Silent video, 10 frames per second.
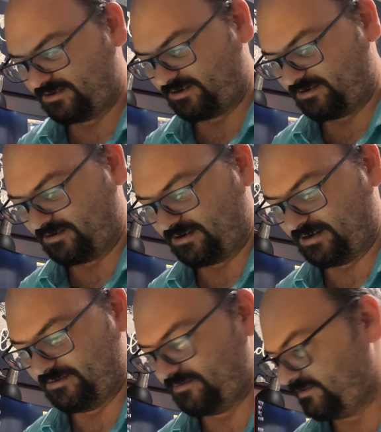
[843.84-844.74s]

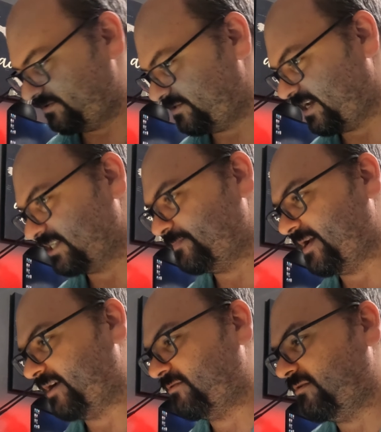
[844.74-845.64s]
Alright, that's
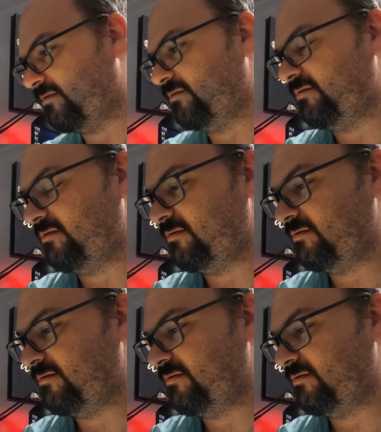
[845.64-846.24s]
back on.